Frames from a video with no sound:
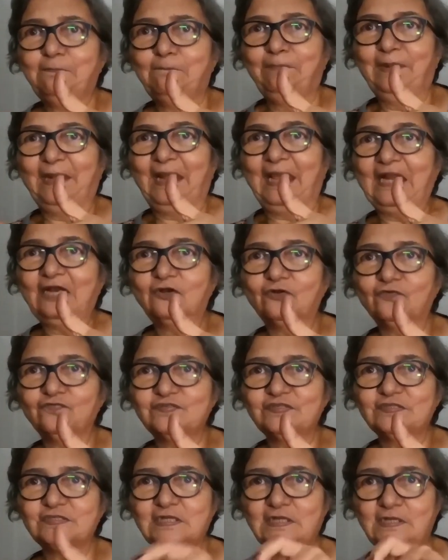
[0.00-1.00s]
plate of
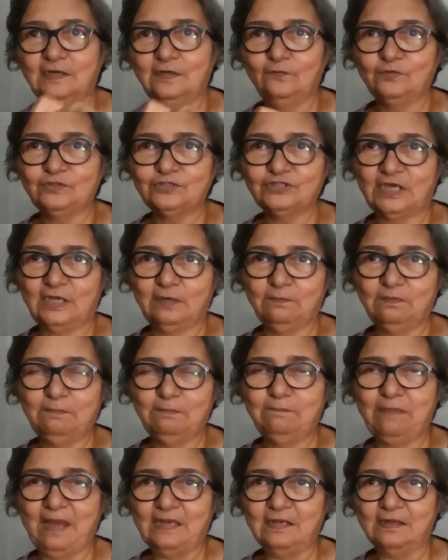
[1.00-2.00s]
steel, which can be
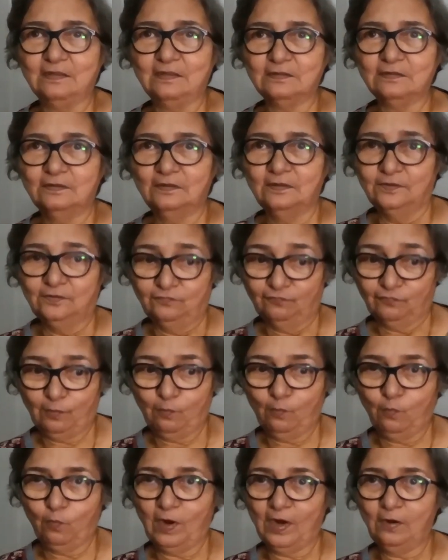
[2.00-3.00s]
bent
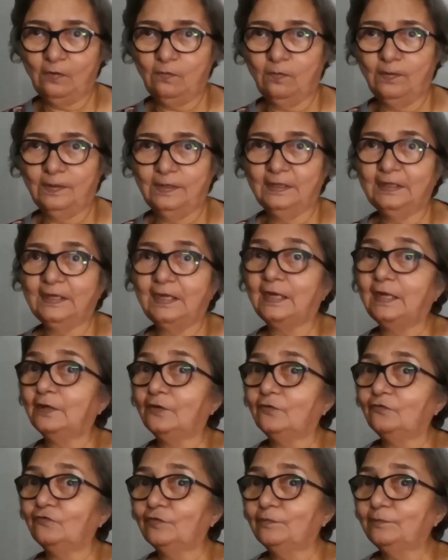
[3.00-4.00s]
from one hole and take it
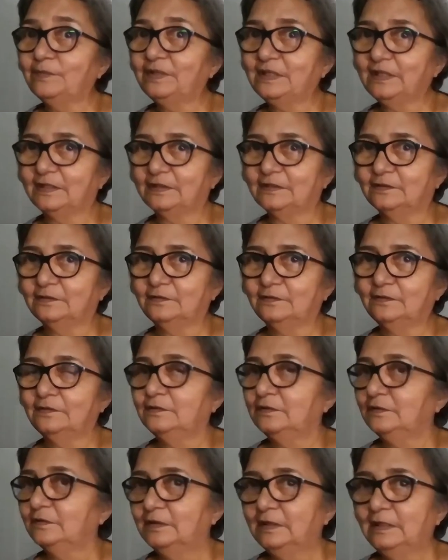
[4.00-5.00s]
out from the other.
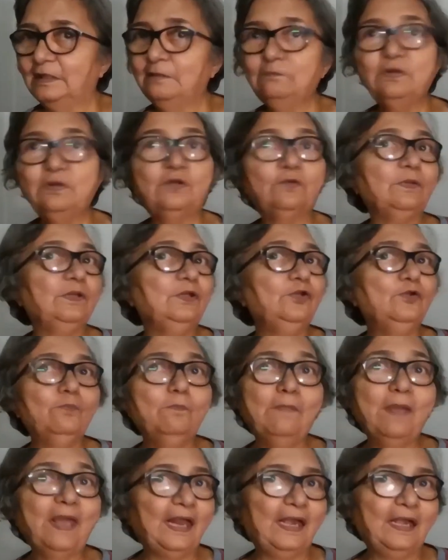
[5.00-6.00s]
In between, you
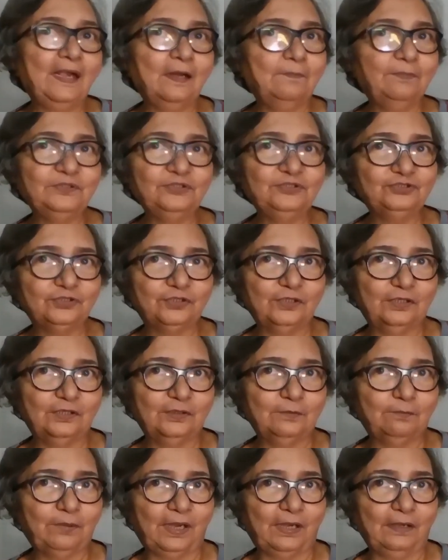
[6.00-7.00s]
may end up injuring
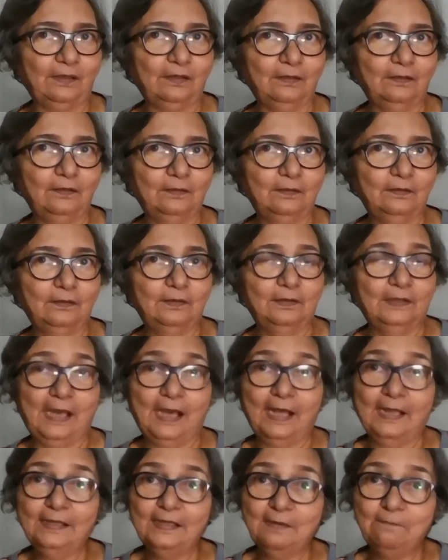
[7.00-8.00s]
the brain.
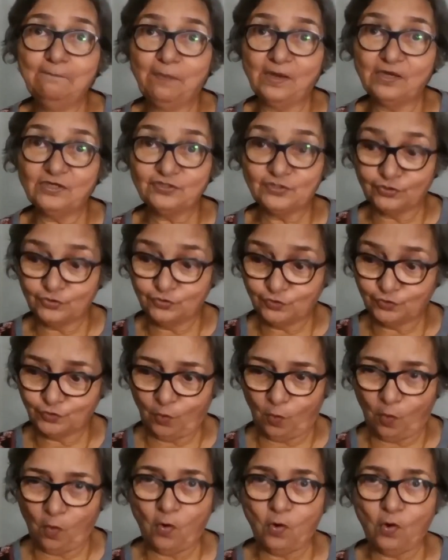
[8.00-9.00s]
and then pass a
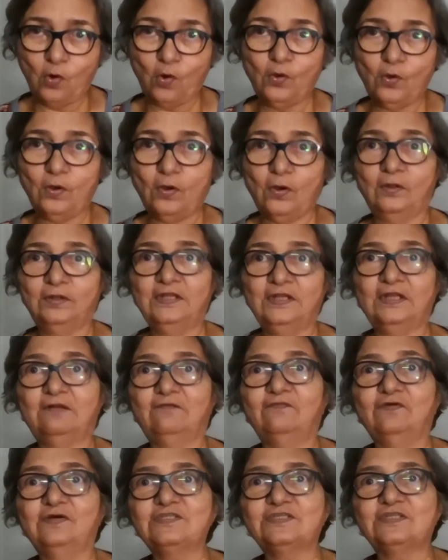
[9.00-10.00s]
saw on the
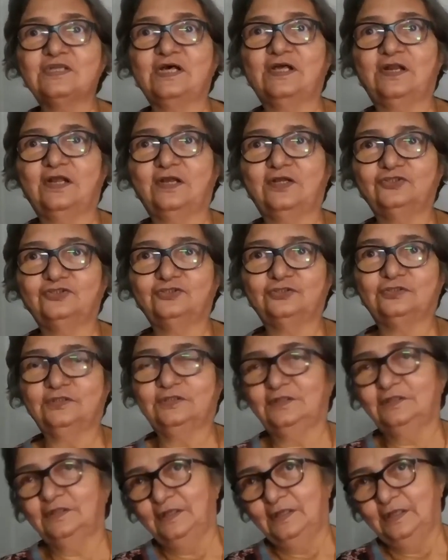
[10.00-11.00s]
reverse direction,
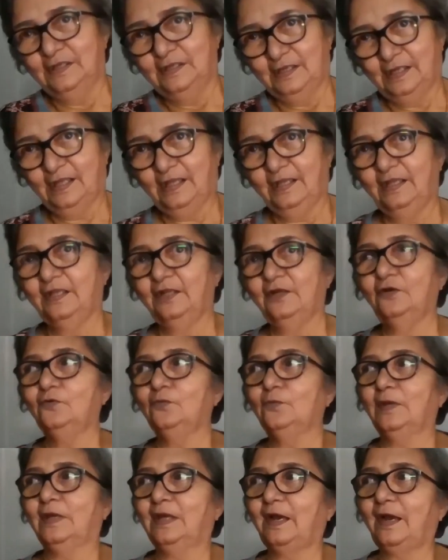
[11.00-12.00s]
and then you
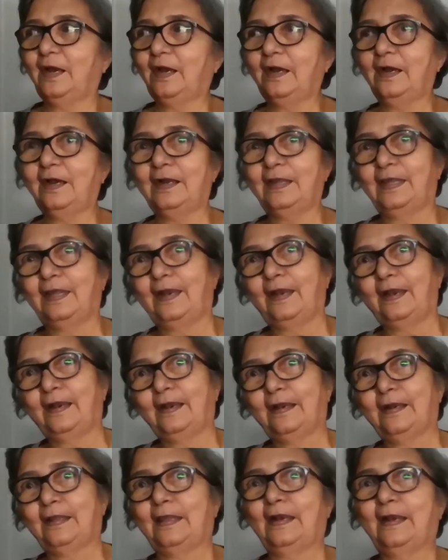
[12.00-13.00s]

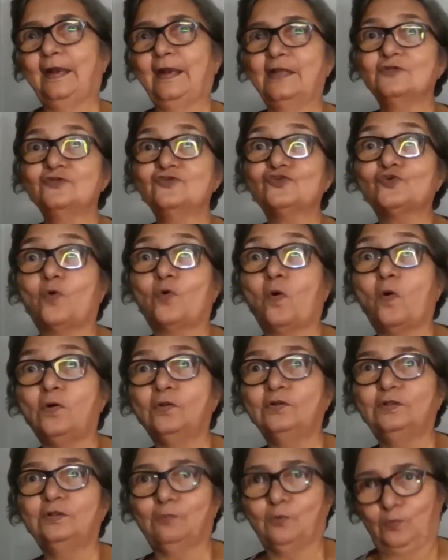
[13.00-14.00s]
give, and saw
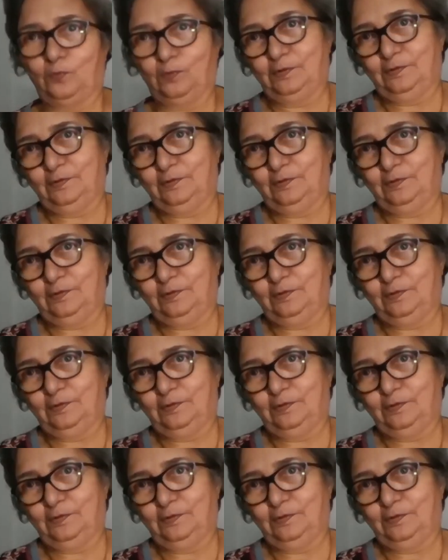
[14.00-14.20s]
the bone.